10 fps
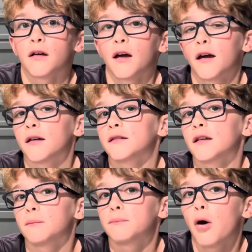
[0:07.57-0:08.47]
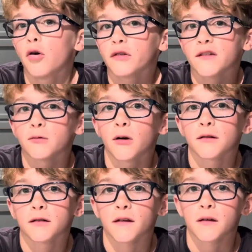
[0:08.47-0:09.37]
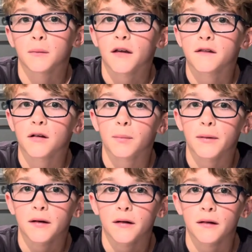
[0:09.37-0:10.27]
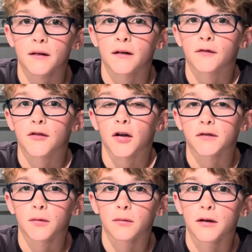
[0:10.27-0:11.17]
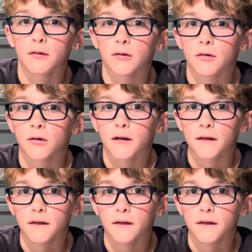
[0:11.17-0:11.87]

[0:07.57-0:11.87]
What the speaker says: I didn't post one because I messed up in it and I forgot to re-record it.